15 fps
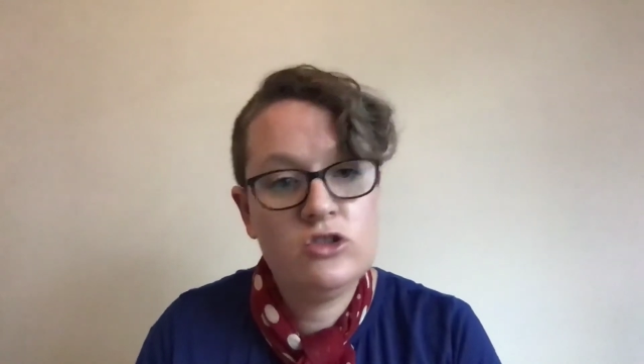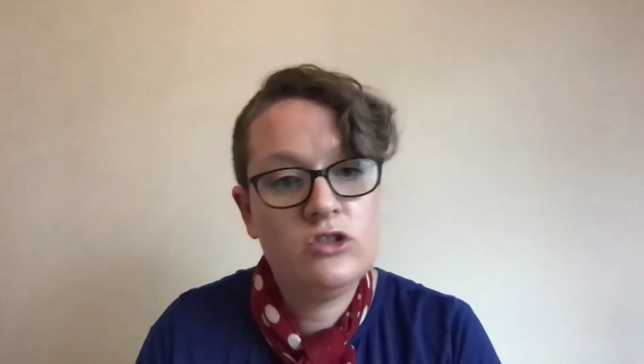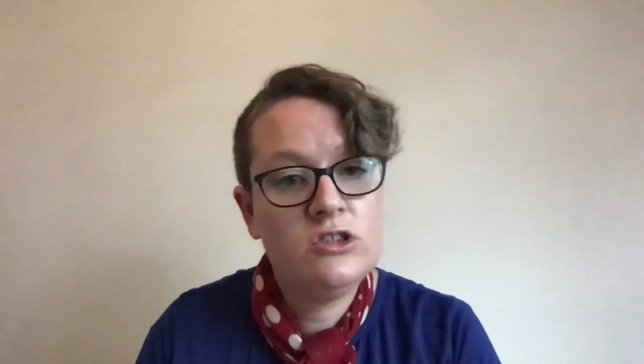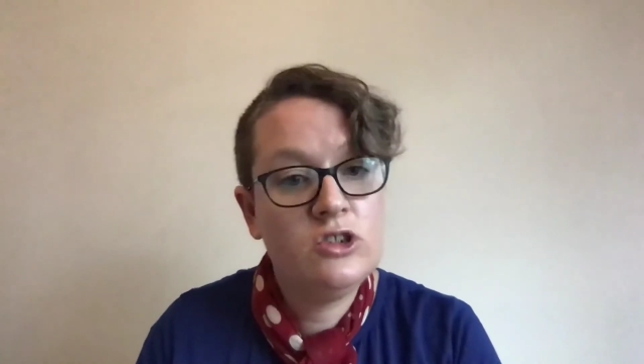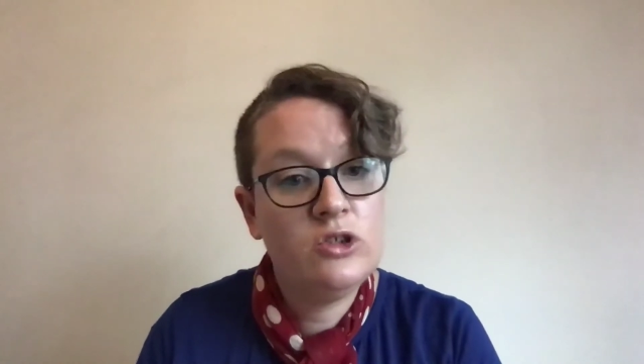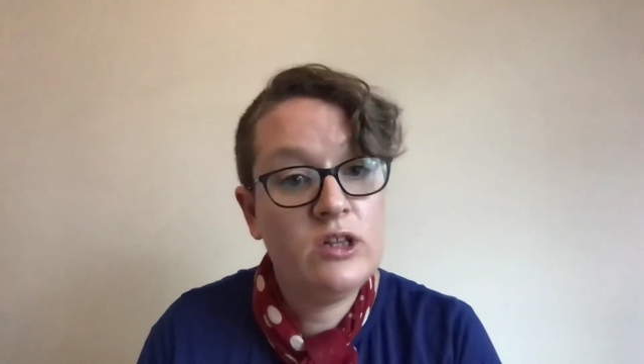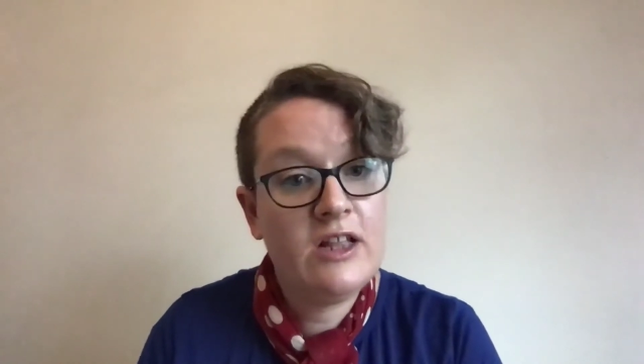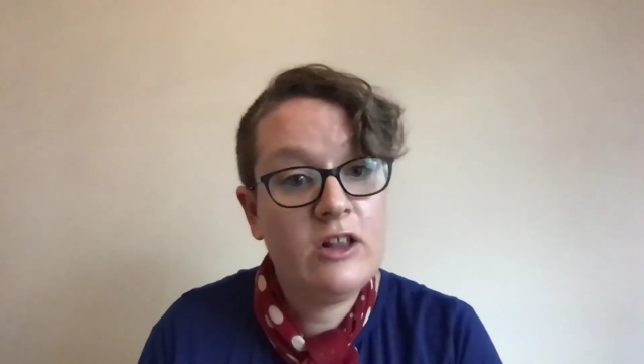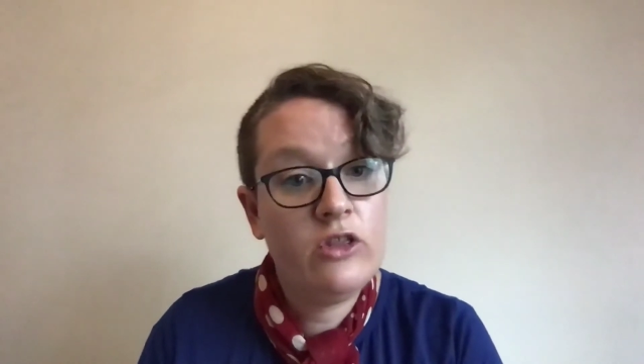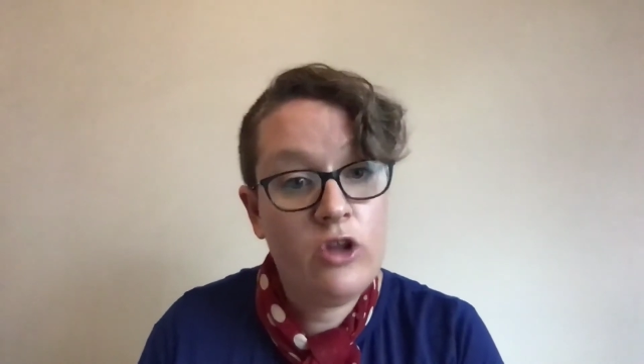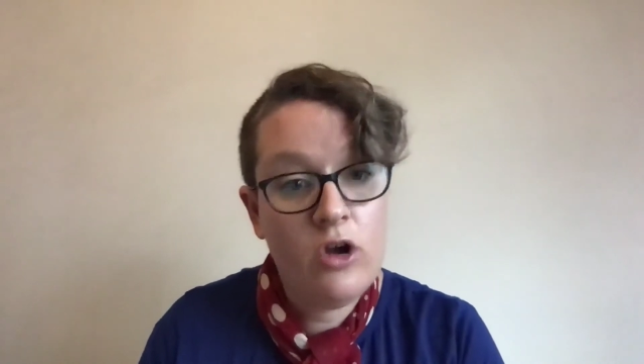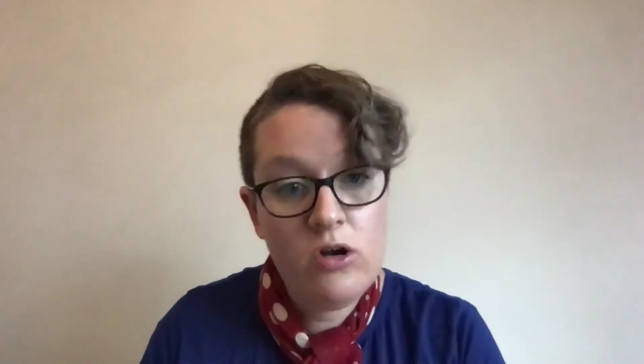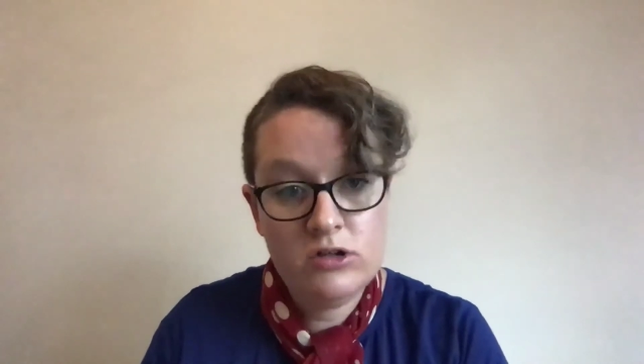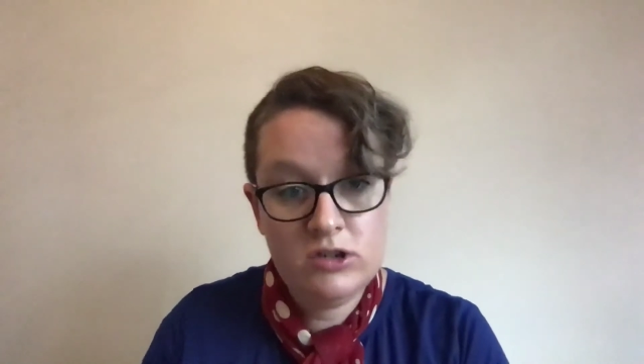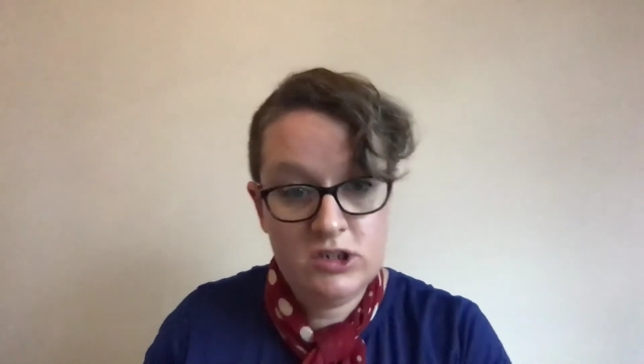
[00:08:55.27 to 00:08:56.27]
do a little
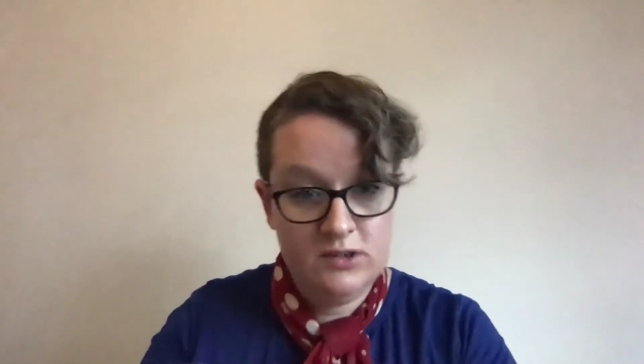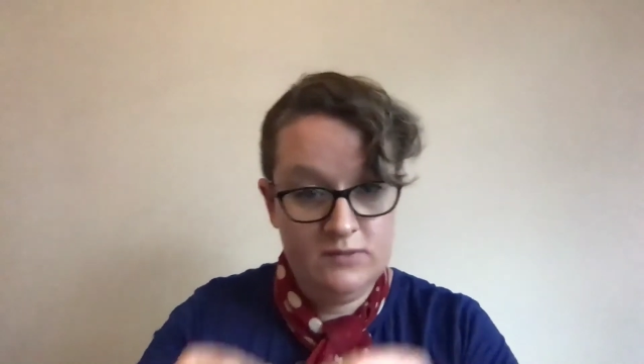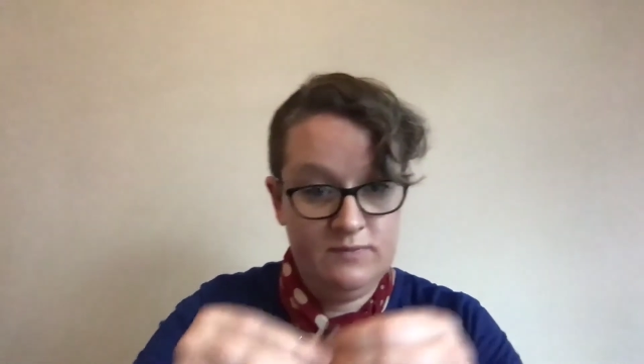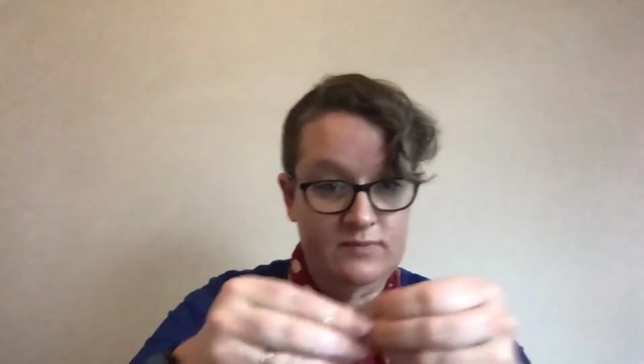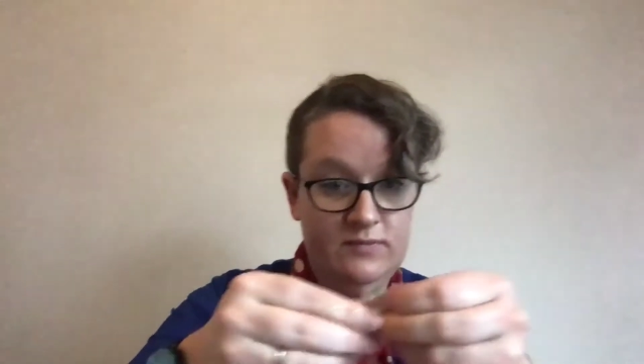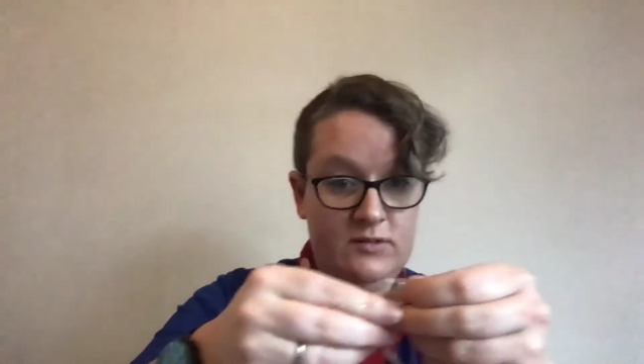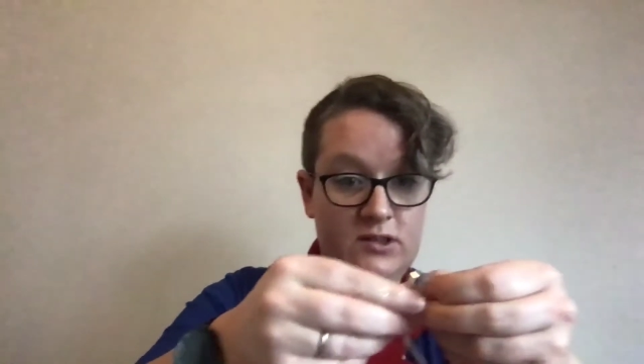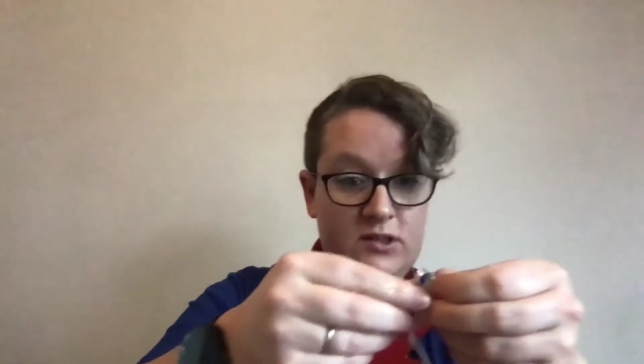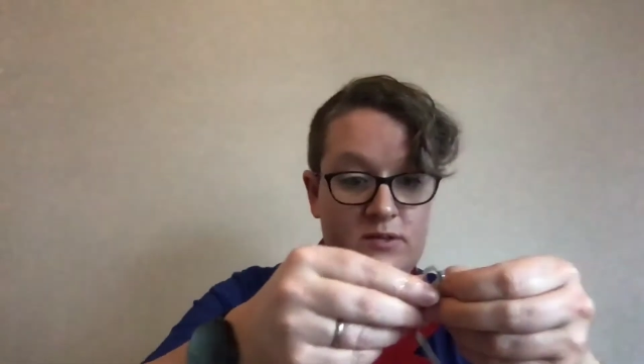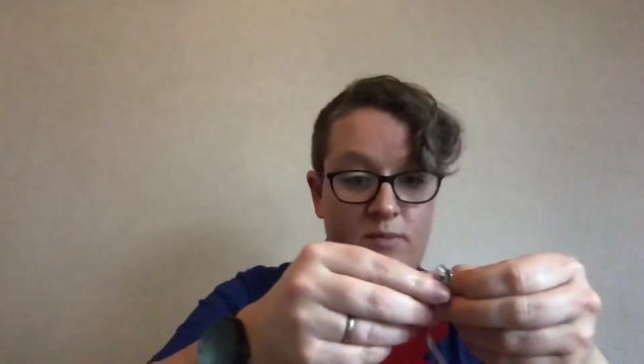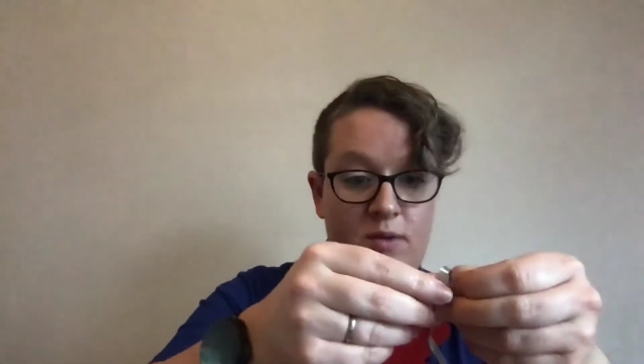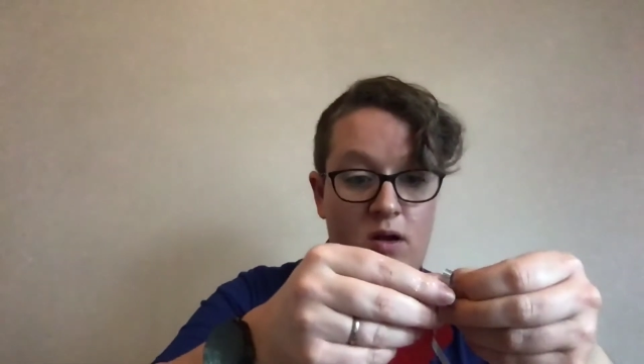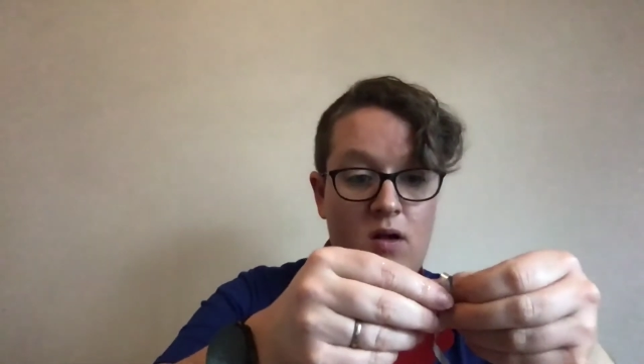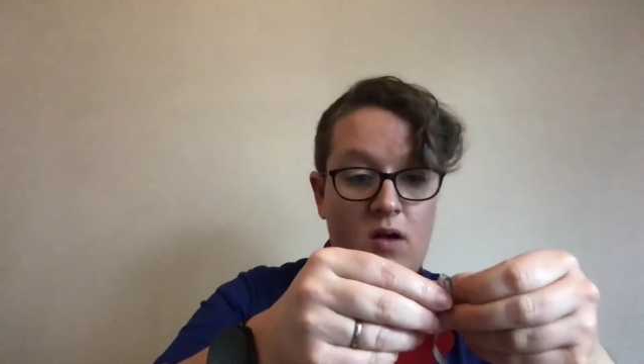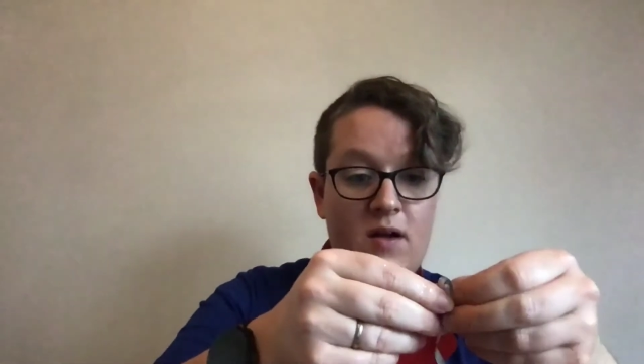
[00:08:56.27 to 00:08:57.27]
knot
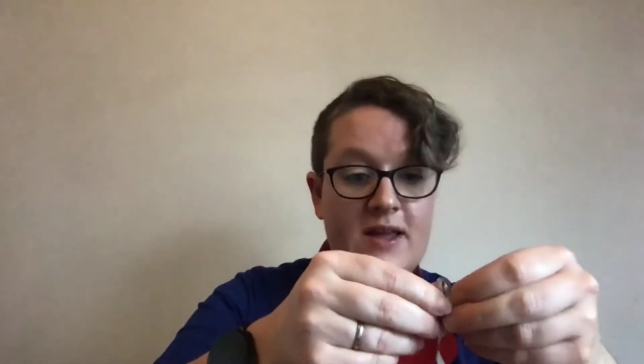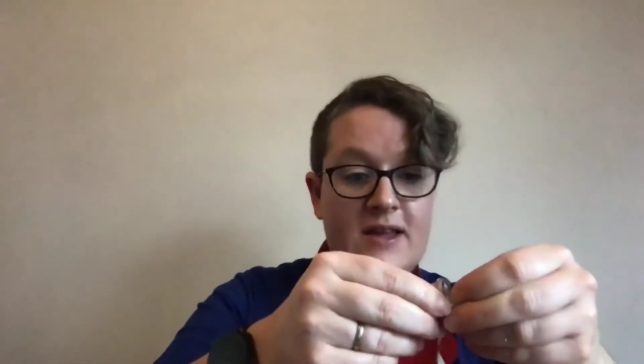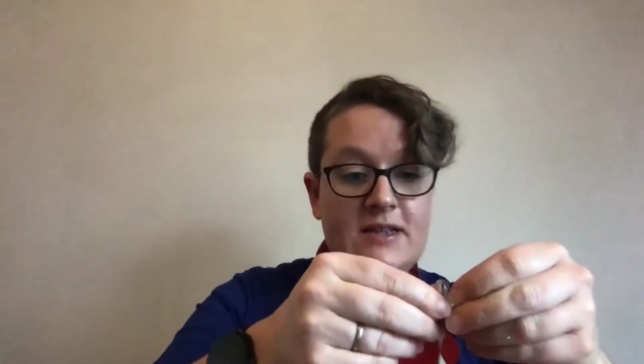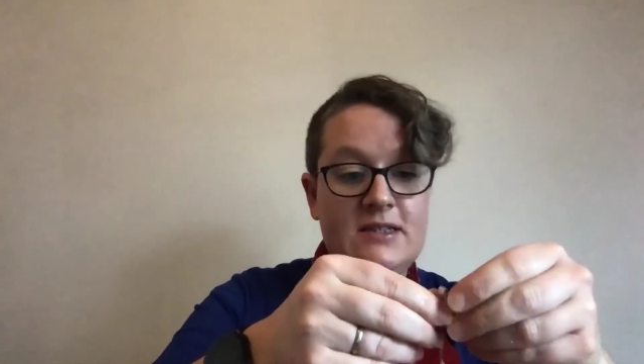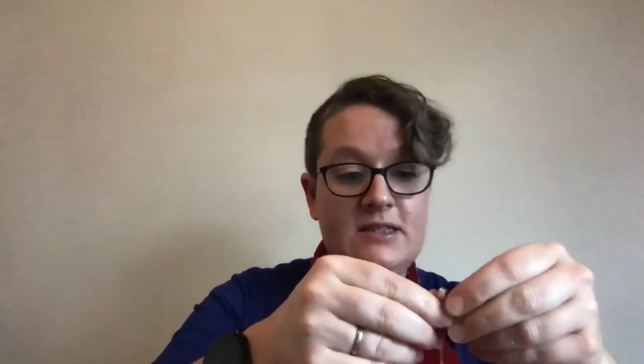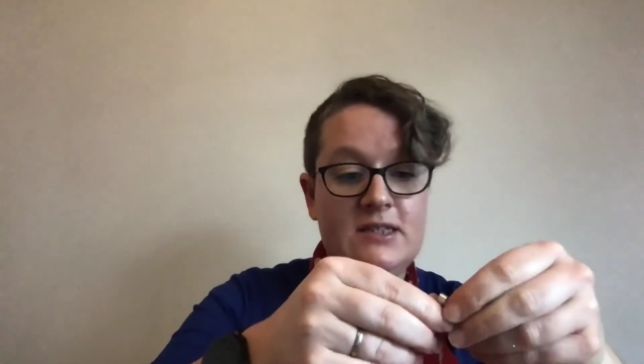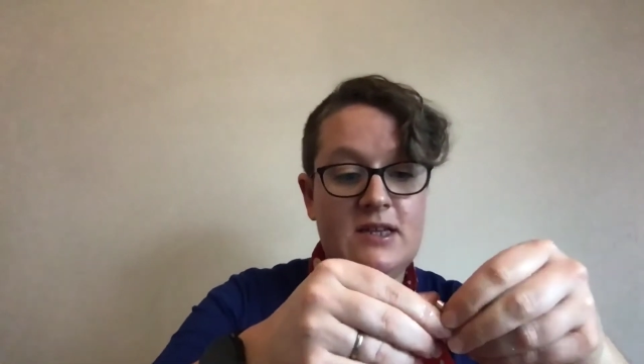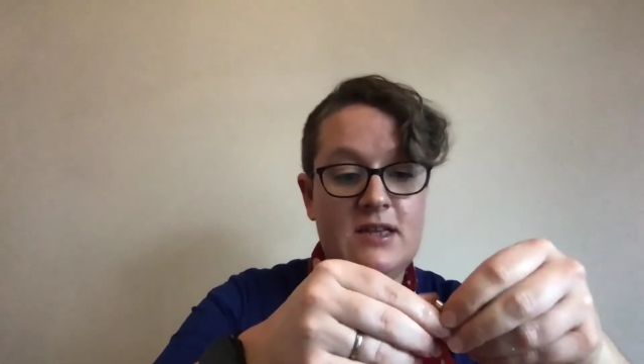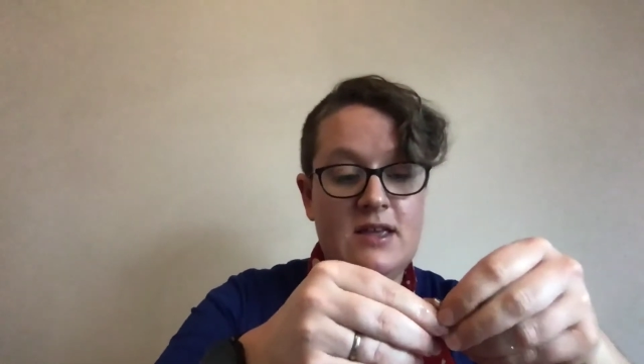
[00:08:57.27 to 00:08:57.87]
behind